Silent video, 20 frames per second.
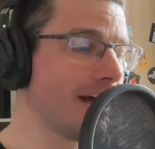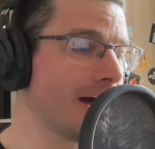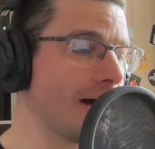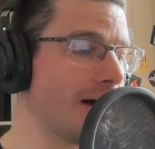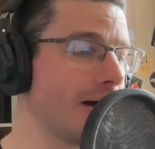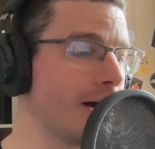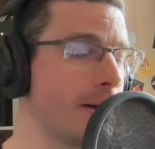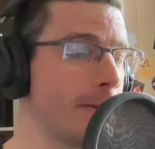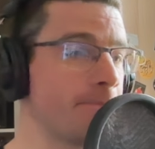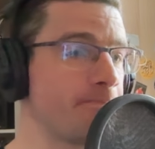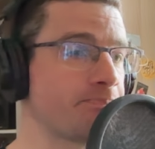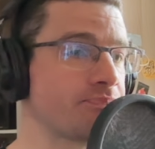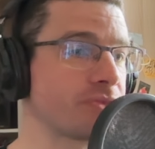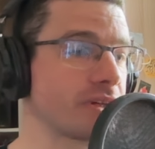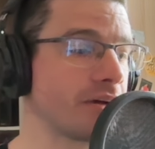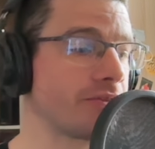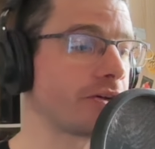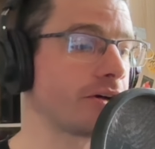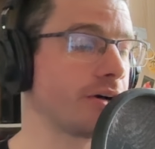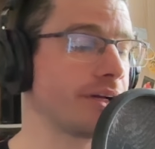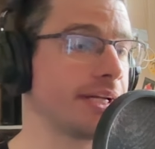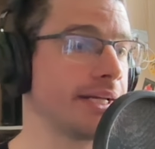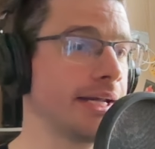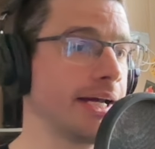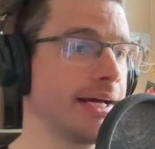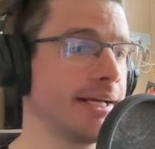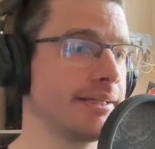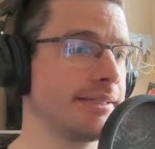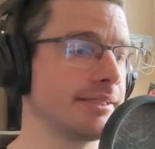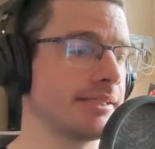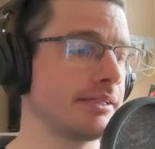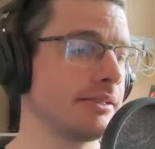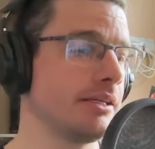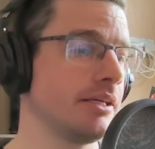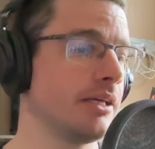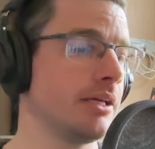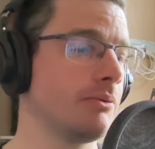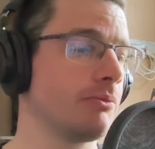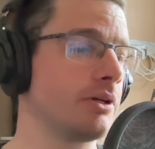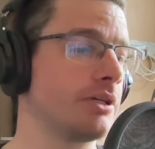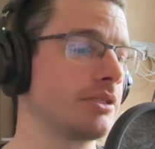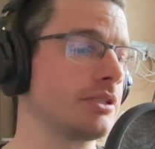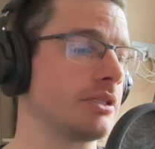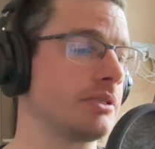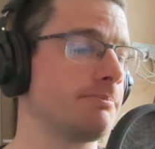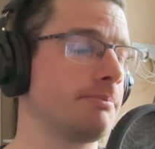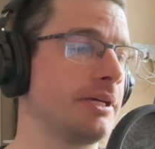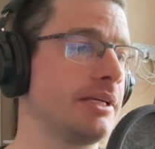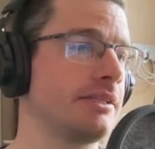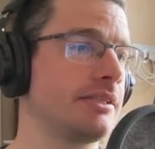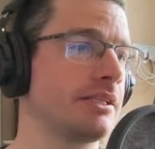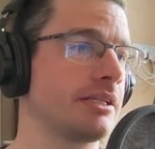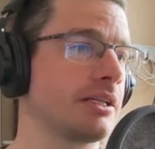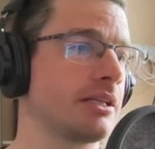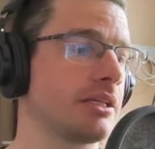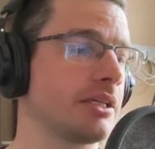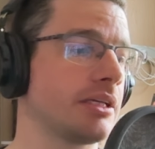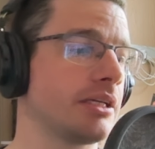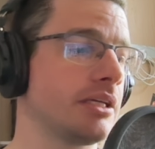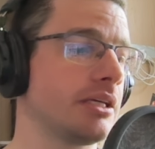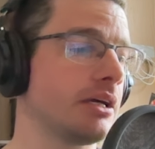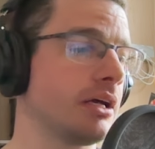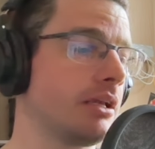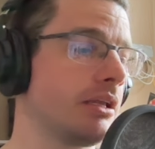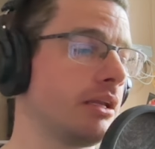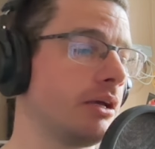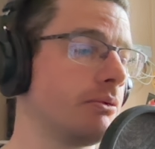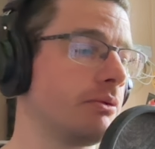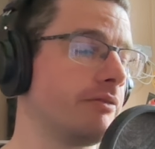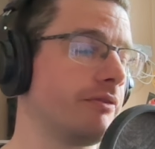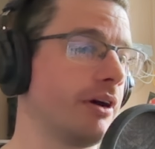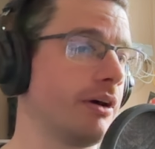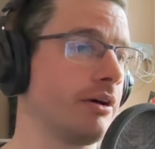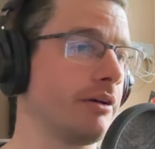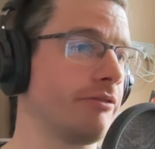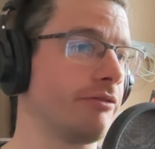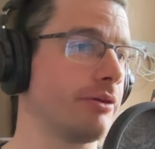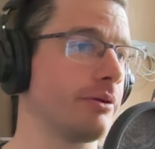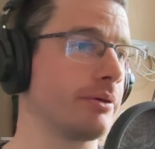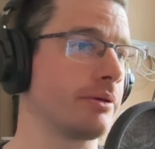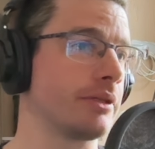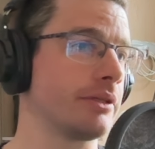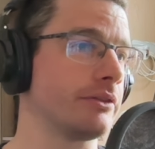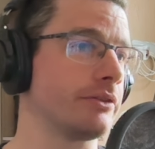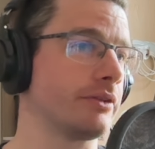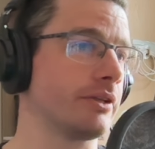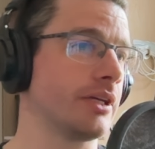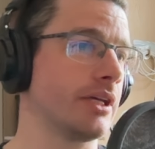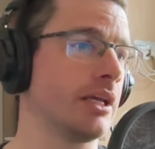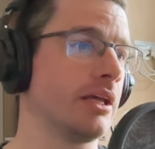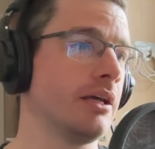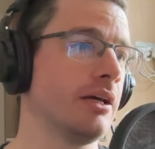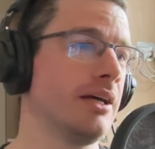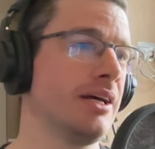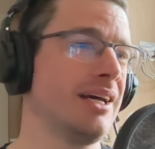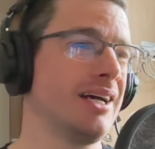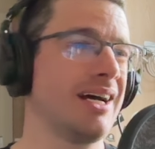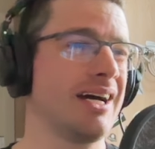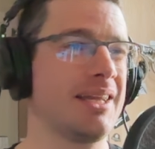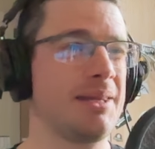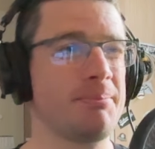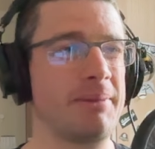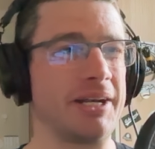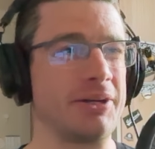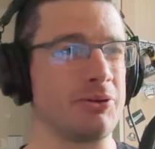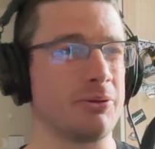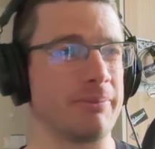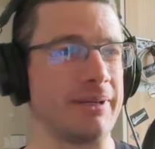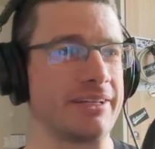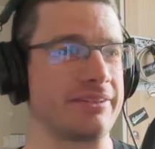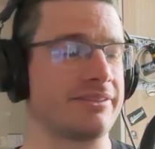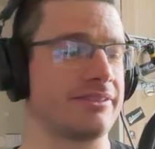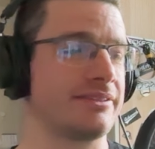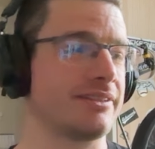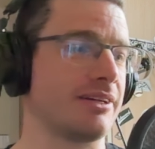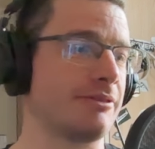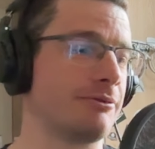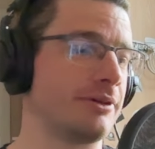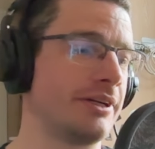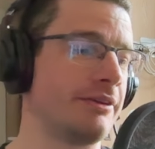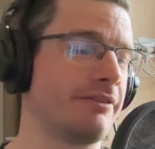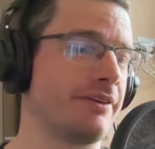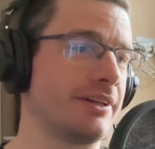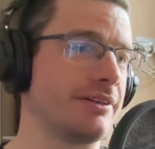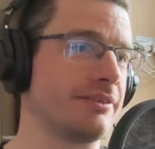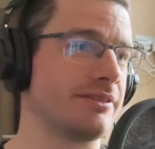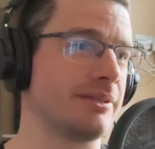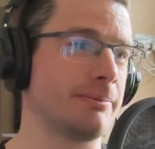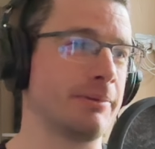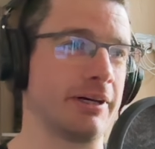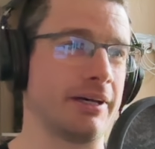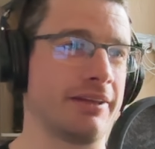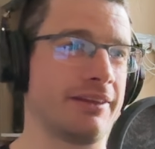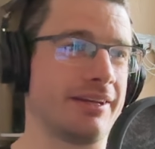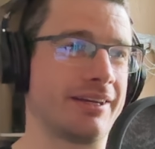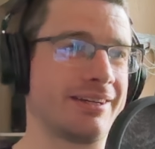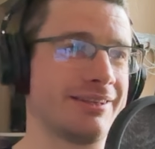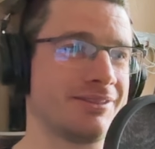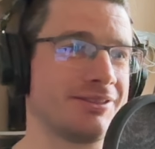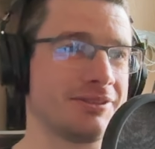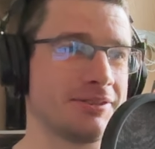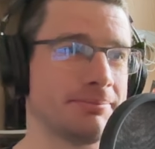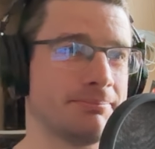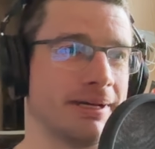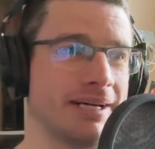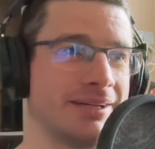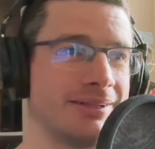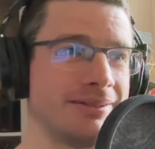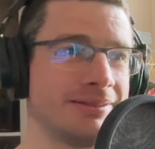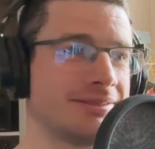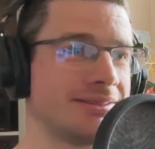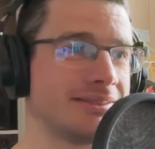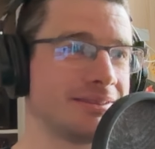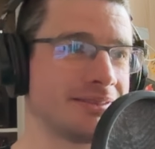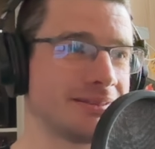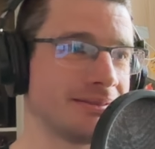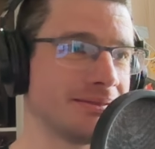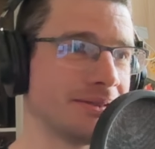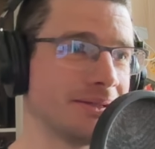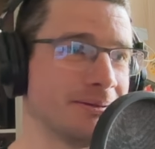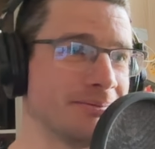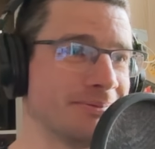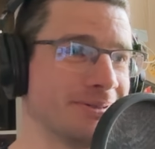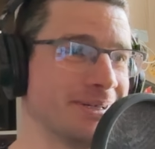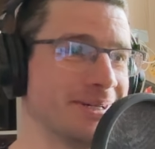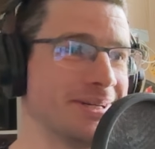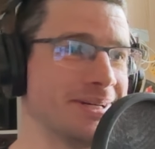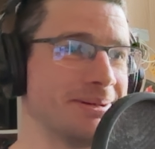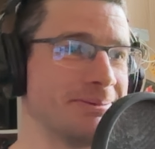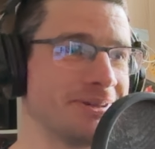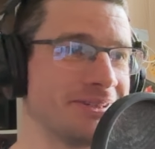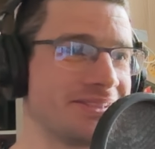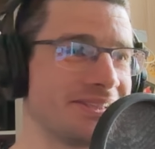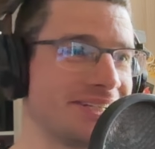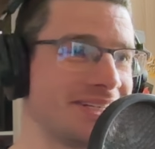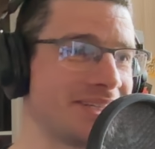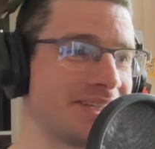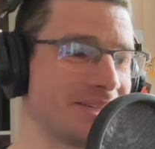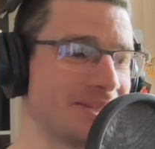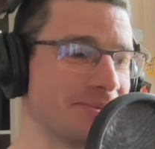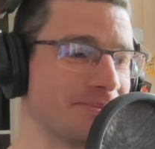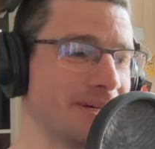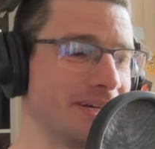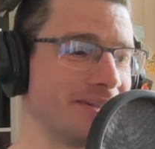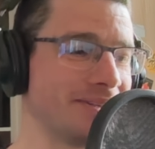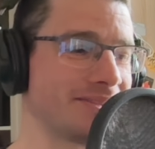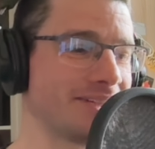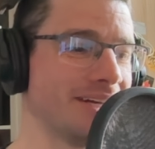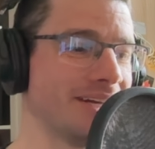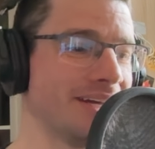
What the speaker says: I've got an enhancer here, which is basically low and high frequency, and the manual makes it sound really fancy, but I think it's just bells. It's just pretty much EQ bells.